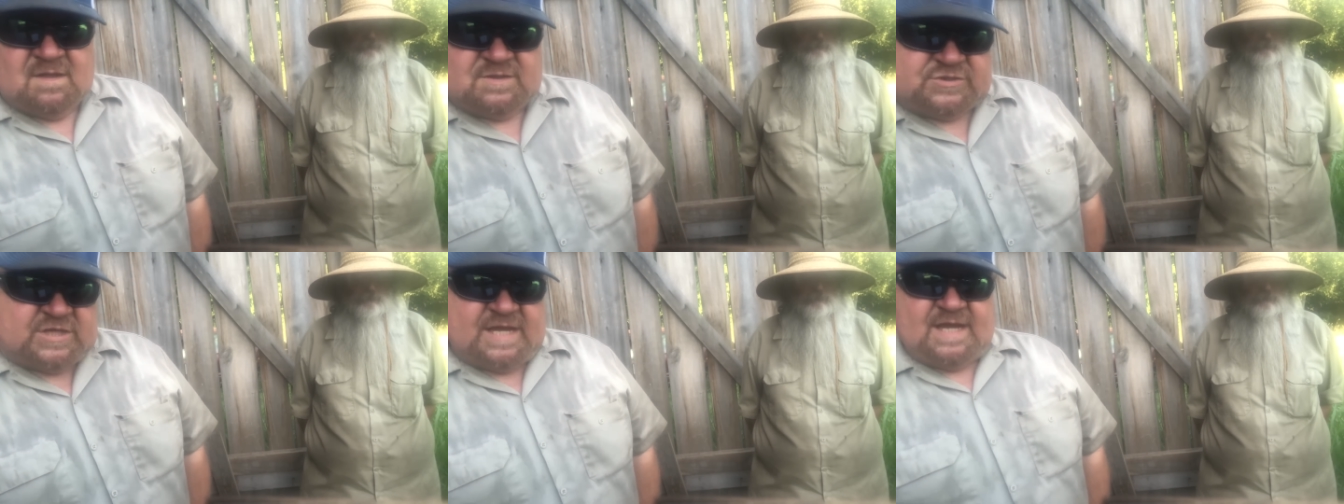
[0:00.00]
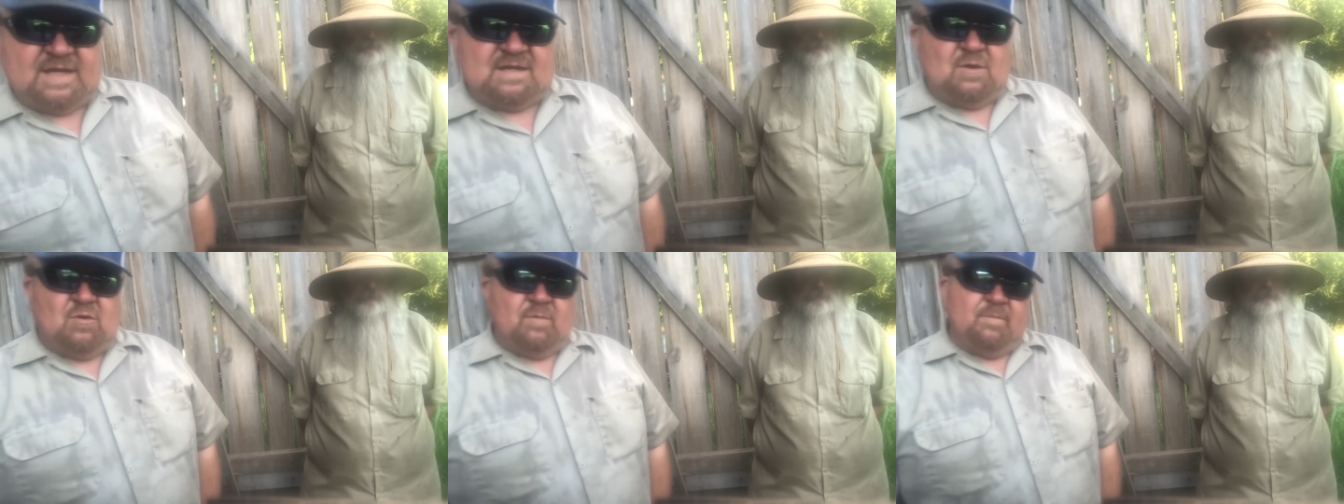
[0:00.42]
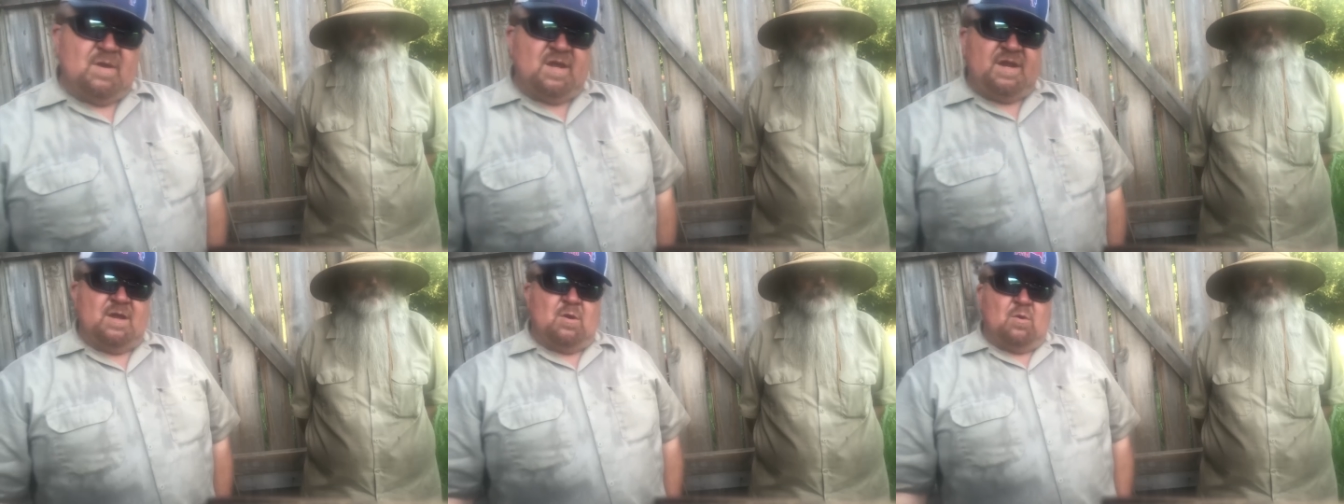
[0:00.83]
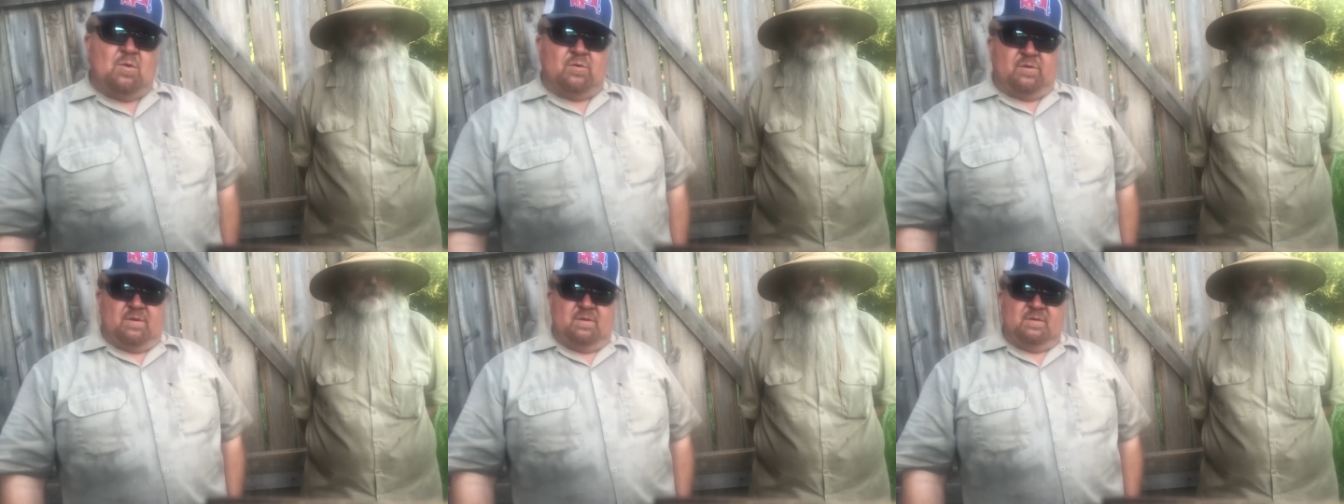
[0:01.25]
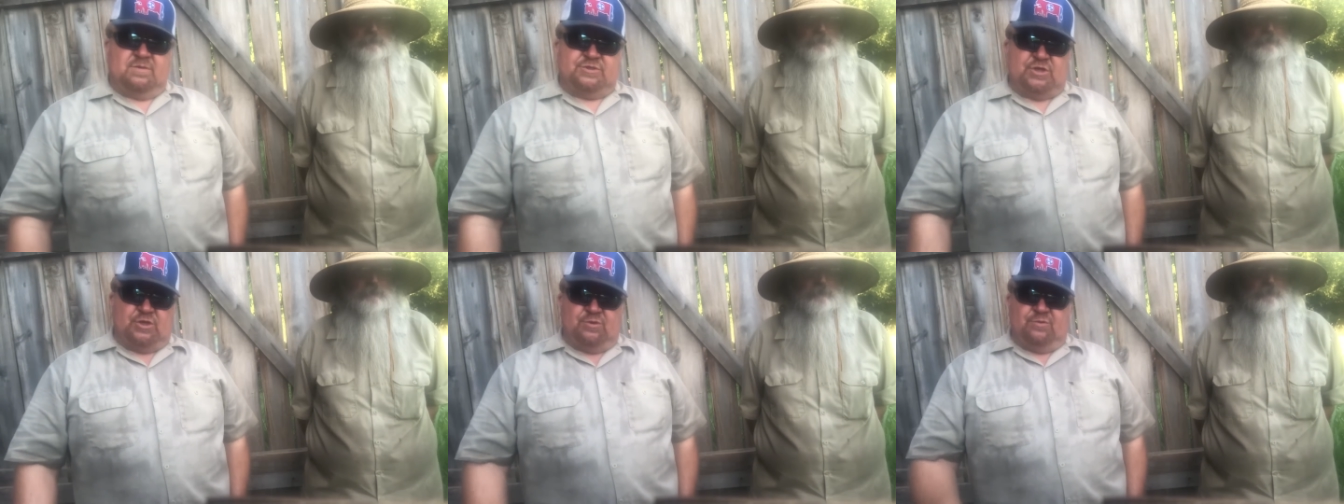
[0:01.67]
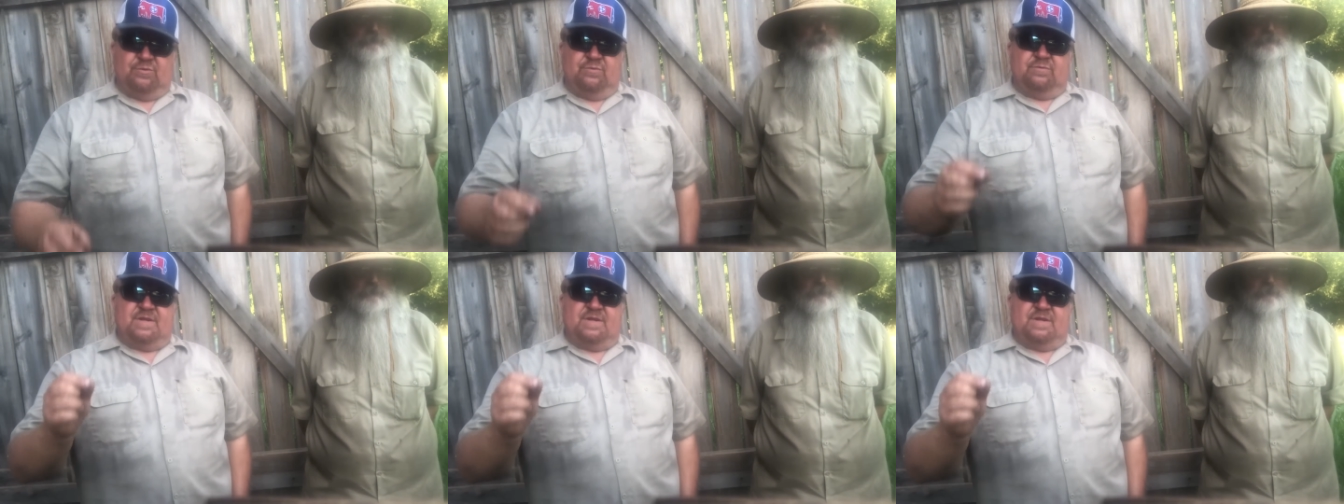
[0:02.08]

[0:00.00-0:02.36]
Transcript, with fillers: check or money order to